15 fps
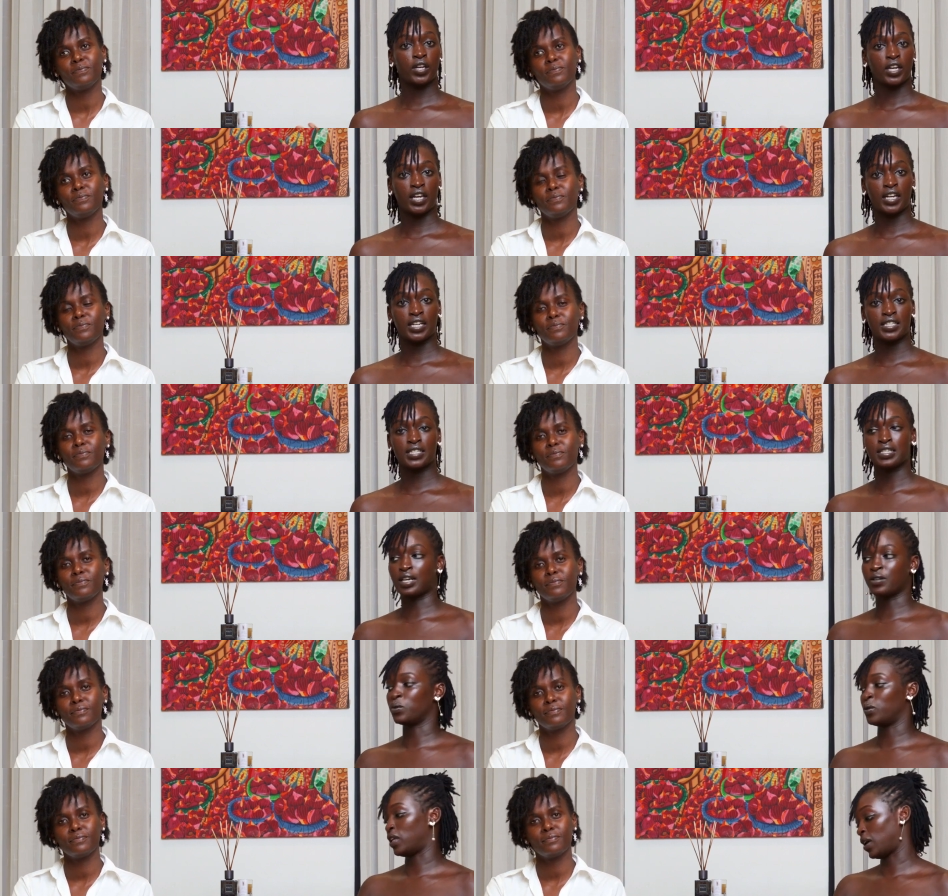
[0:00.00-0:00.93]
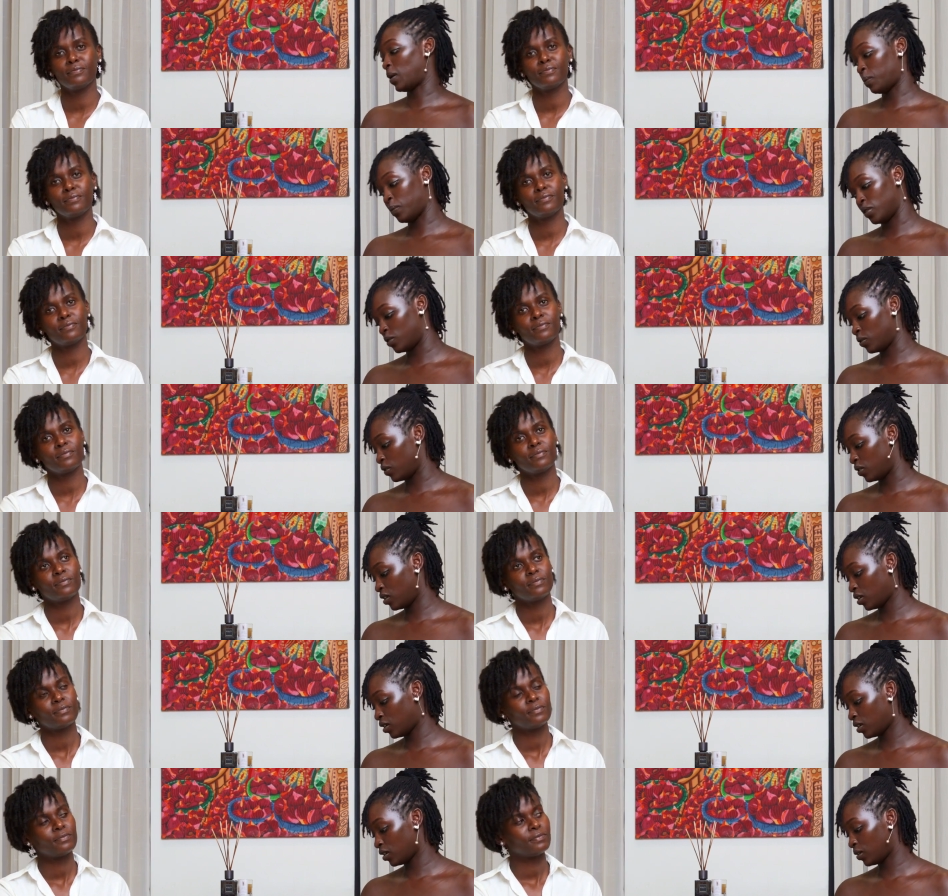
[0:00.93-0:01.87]
Speaker 1: okay let's start with the
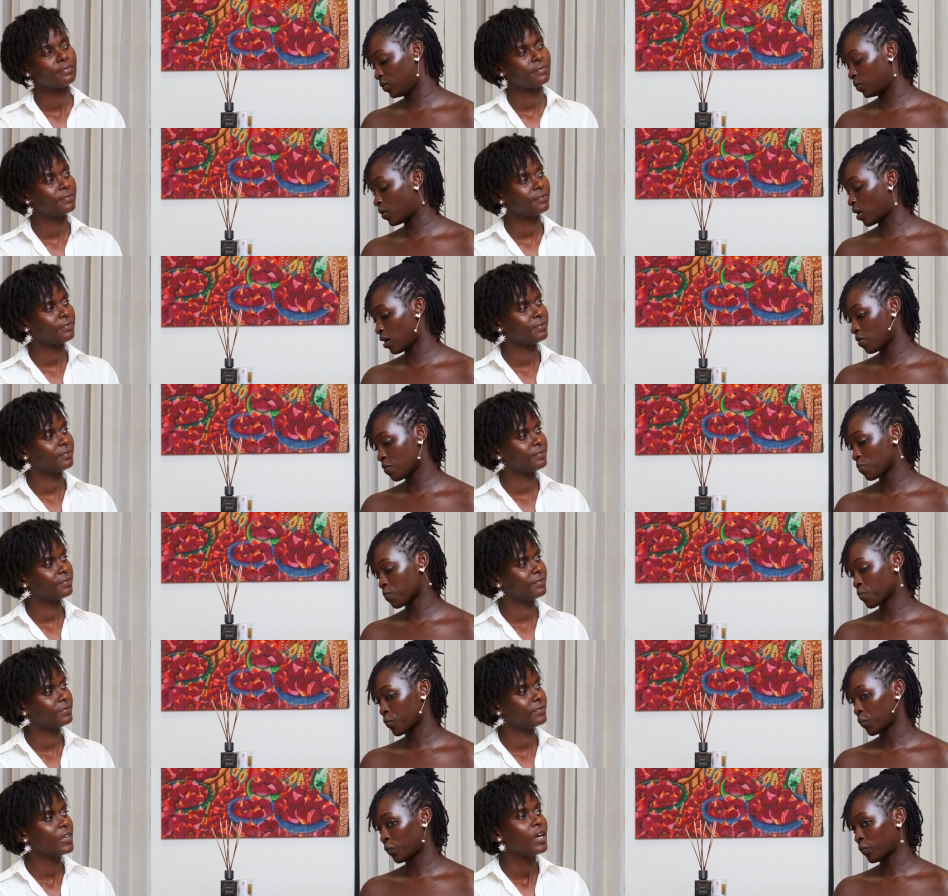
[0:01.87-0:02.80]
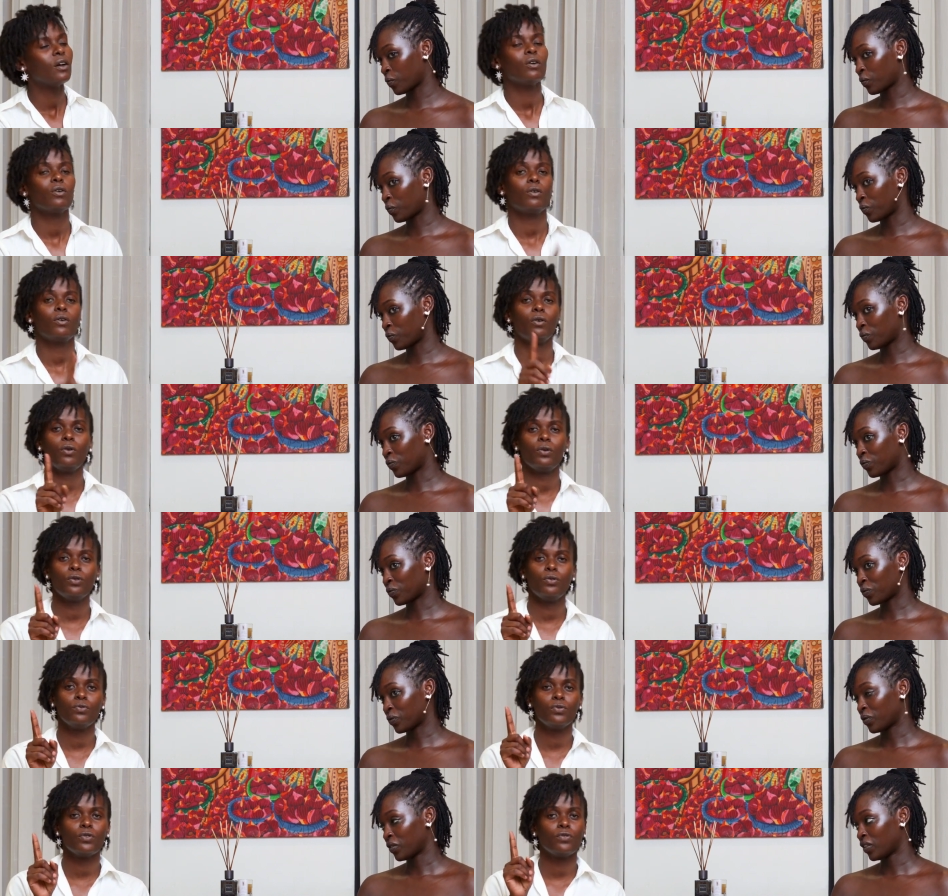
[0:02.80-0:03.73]
episode wow oh
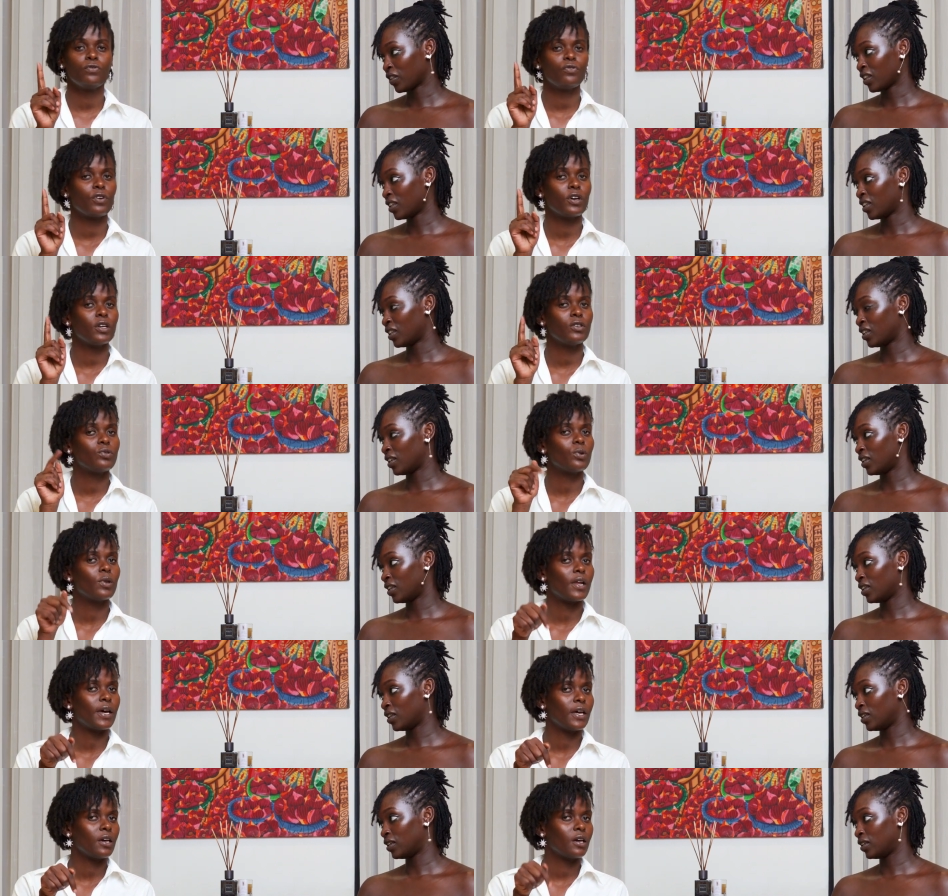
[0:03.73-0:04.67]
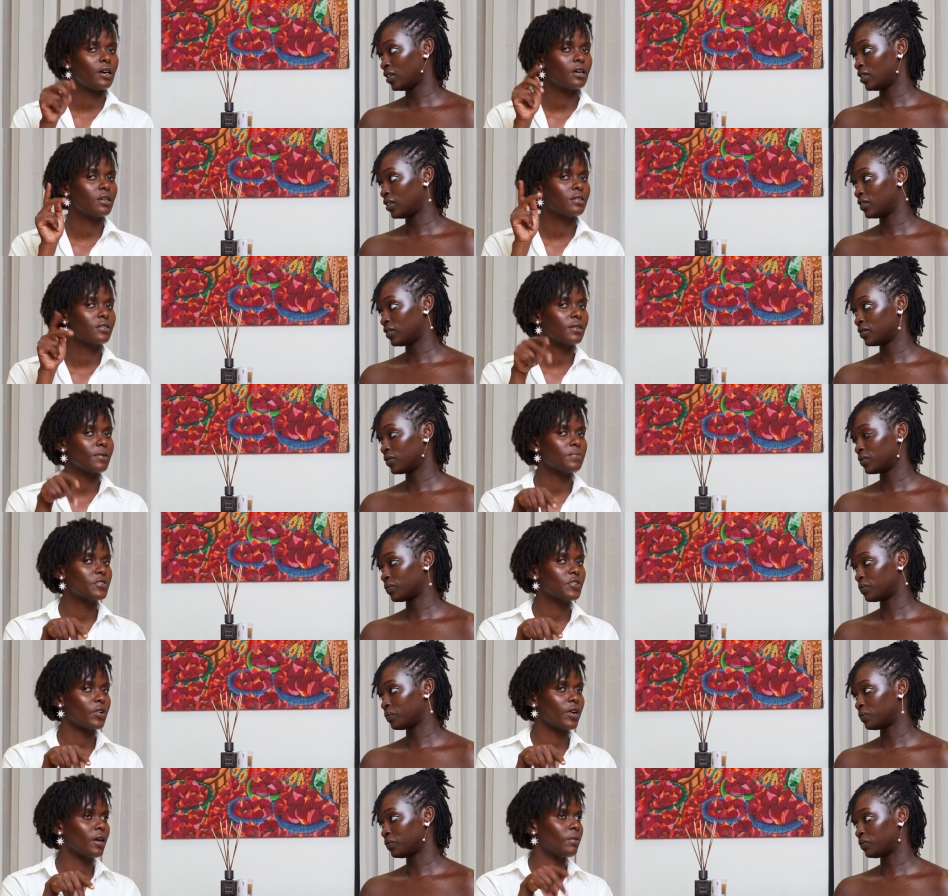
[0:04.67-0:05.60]
do not forget to like
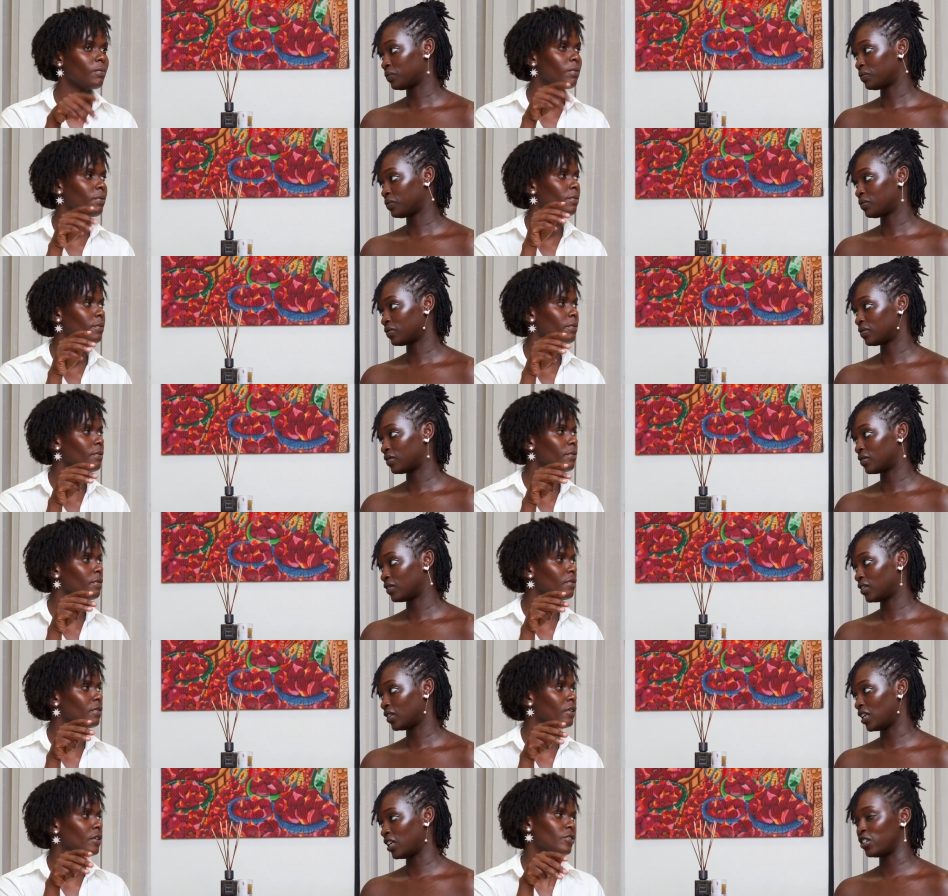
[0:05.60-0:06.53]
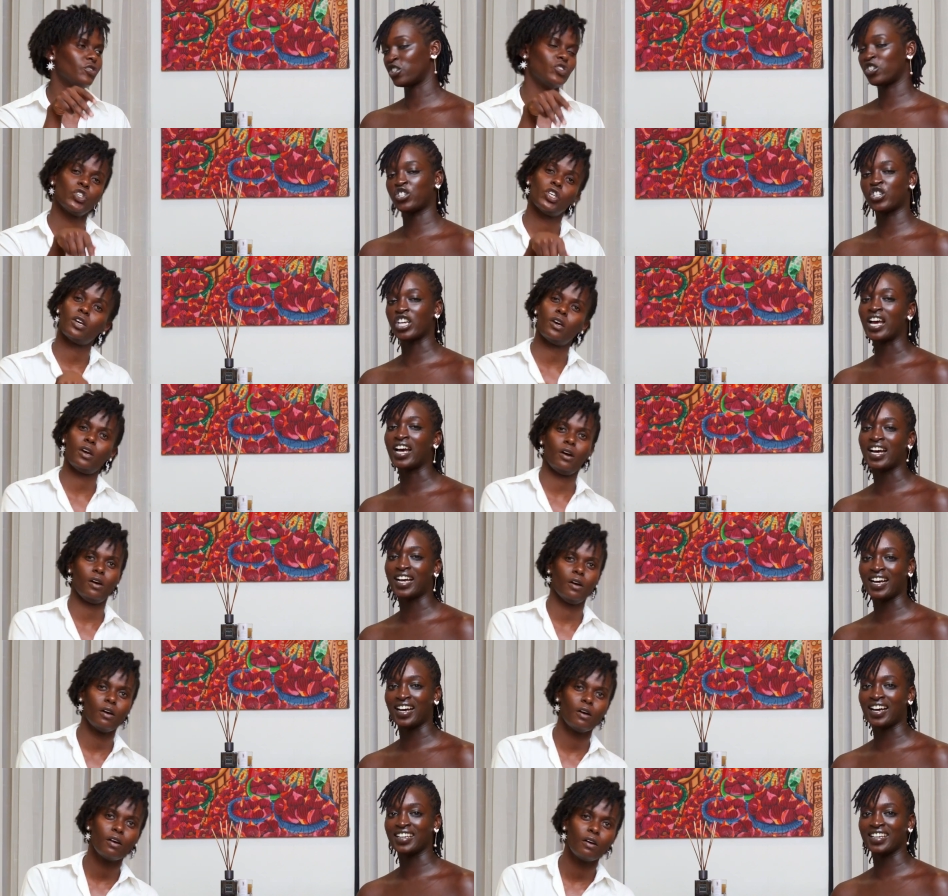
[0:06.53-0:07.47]
subscribe and share.
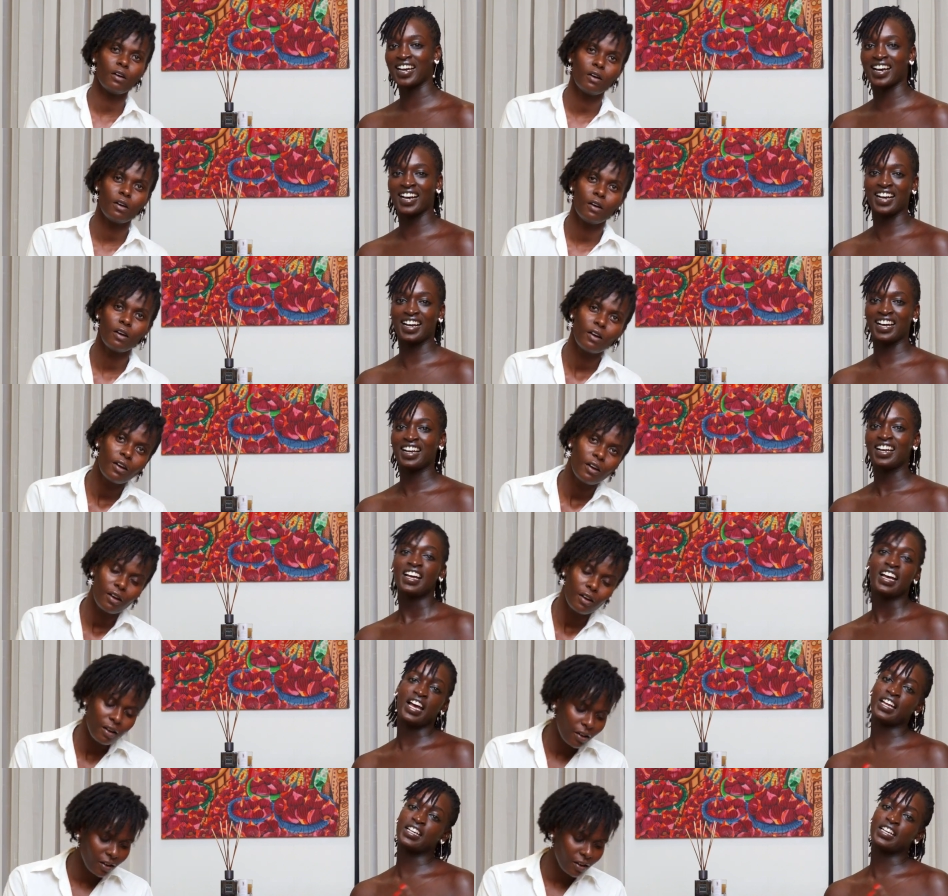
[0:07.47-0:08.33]
share. Yeah.